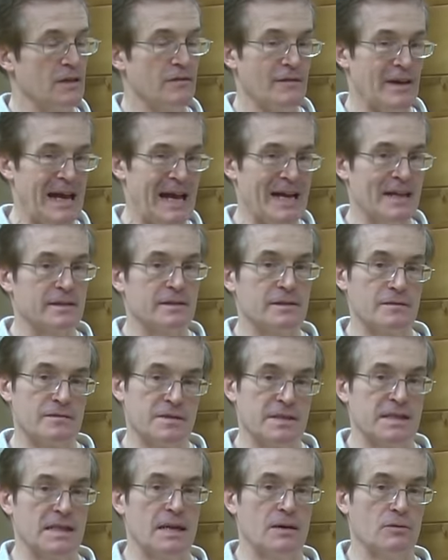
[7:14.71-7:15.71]
of active
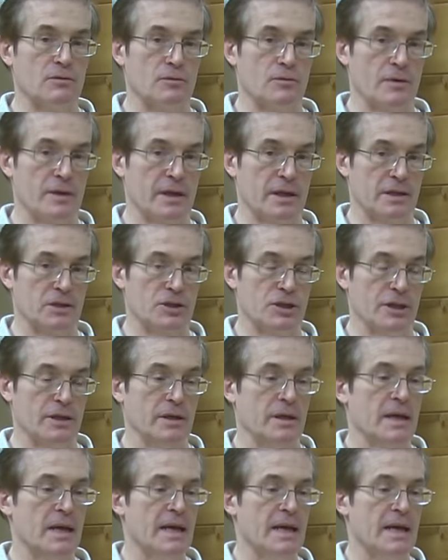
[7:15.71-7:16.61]
sound reduction.